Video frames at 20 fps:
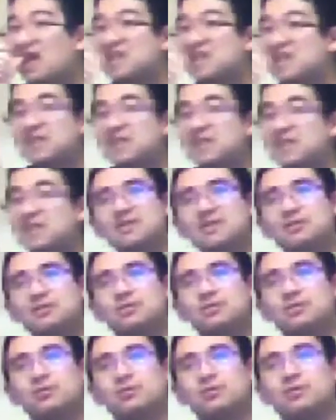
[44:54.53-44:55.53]
Is that it,
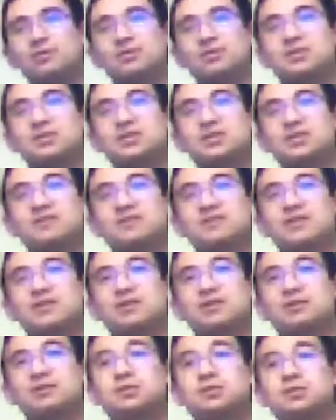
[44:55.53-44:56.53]
or are we gonna see
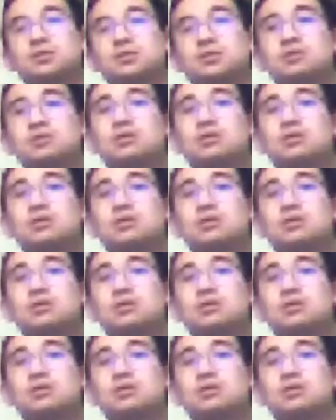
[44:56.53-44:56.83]
something else?